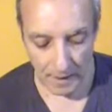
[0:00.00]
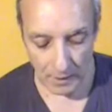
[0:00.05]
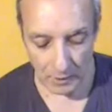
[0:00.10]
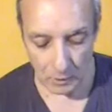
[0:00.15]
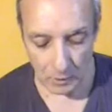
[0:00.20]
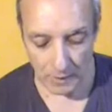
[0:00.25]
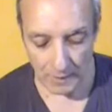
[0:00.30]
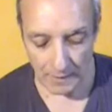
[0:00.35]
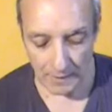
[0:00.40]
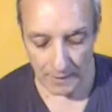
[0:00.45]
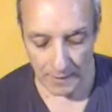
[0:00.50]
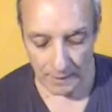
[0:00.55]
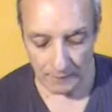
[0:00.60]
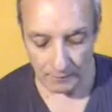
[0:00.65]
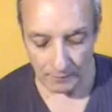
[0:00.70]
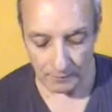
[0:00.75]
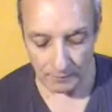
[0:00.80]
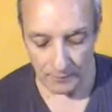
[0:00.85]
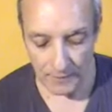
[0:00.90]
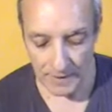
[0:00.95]
and where they
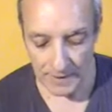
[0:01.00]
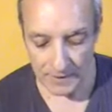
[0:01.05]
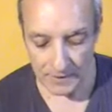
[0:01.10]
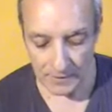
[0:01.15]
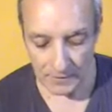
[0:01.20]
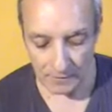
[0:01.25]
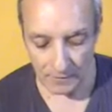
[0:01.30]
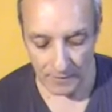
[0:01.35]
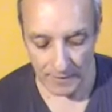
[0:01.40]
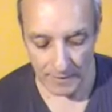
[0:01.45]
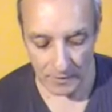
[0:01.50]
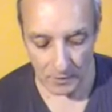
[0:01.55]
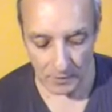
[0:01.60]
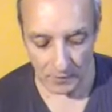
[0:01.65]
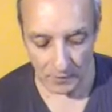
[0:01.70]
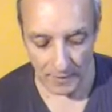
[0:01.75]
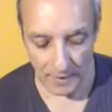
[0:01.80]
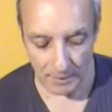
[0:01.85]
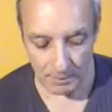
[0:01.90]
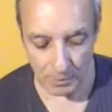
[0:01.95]
come face to face
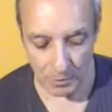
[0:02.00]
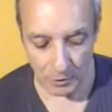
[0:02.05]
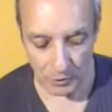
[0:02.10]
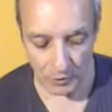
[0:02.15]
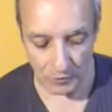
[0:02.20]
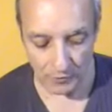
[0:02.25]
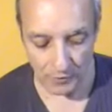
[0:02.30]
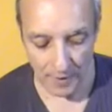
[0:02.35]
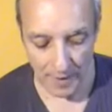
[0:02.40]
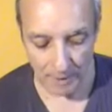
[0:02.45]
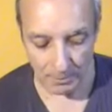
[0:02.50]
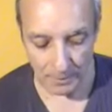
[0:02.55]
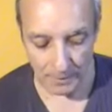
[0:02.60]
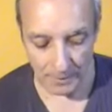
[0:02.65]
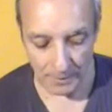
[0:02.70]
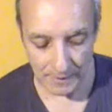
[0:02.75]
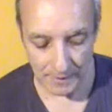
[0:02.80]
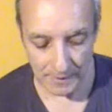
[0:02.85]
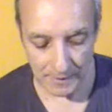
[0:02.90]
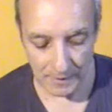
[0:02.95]
with the abode of
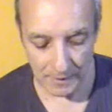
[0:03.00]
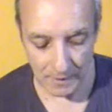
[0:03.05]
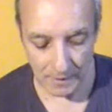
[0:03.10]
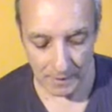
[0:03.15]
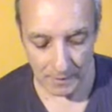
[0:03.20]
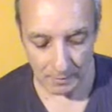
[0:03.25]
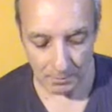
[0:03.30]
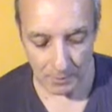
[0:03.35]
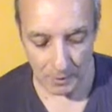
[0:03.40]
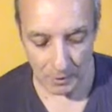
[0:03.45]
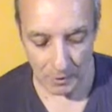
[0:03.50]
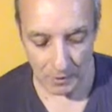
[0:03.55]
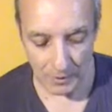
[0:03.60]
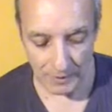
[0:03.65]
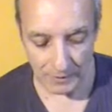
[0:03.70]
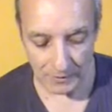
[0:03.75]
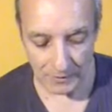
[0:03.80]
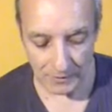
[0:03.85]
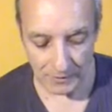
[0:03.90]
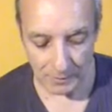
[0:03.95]
happiness
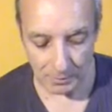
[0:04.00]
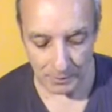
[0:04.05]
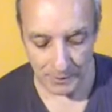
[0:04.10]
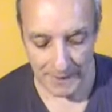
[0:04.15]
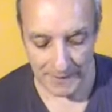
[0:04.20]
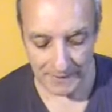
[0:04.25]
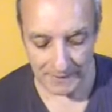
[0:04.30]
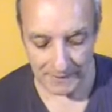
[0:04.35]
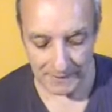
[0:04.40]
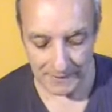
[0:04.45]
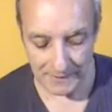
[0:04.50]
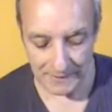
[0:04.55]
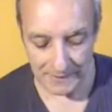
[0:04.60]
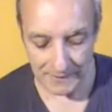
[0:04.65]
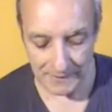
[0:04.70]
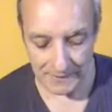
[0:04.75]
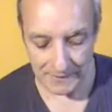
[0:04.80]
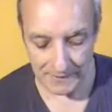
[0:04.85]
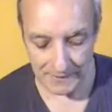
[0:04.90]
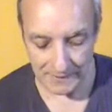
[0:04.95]
belonging to the present
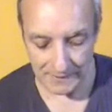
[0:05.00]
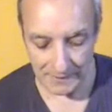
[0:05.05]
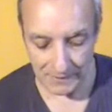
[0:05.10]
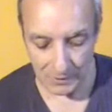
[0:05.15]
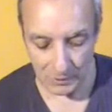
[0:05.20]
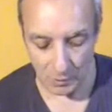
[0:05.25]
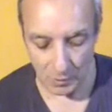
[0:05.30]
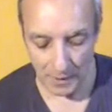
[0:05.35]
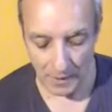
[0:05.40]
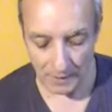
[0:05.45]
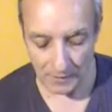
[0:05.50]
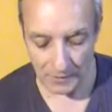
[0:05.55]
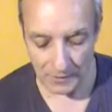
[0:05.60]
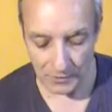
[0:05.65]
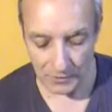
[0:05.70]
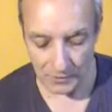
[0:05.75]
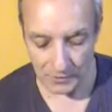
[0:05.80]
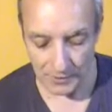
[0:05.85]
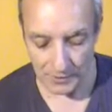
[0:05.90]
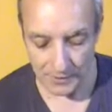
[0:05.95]
existence as well as
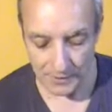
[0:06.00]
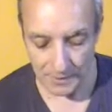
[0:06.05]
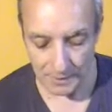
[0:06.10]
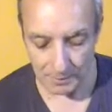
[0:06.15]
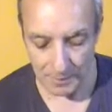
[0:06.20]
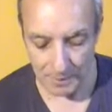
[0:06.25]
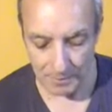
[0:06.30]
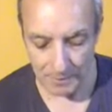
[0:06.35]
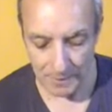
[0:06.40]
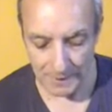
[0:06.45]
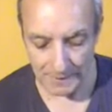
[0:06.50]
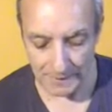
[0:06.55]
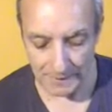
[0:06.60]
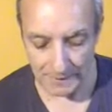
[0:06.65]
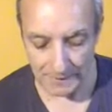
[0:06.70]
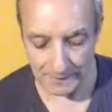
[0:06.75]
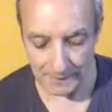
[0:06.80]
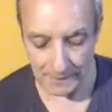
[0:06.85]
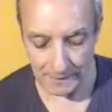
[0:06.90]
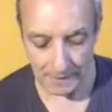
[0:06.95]
to the
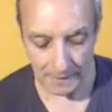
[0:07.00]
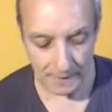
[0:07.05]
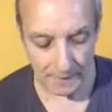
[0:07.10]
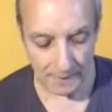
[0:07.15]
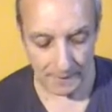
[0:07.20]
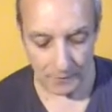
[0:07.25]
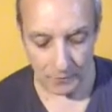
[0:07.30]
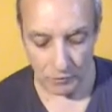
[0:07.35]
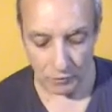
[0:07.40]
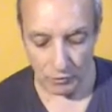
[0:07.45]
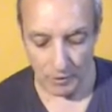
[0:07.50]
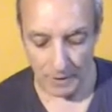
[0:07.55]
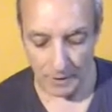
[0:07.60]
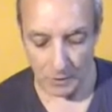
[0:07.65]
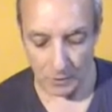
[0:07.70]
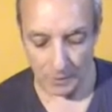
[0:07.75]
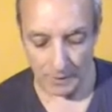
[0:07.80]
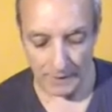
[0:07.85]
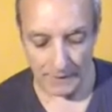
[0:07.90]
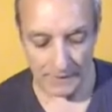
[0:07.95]
samapatti,
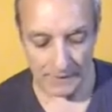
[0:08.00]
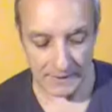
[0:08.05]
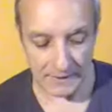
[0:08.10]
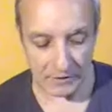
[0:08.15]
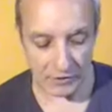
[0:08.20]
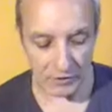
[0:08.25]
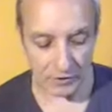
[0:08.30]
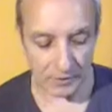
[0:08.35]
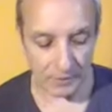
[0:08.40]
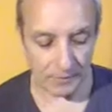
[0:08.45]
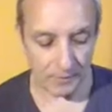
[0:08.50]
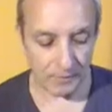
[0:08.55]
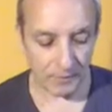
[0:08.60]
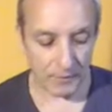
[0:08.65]
tranquilization."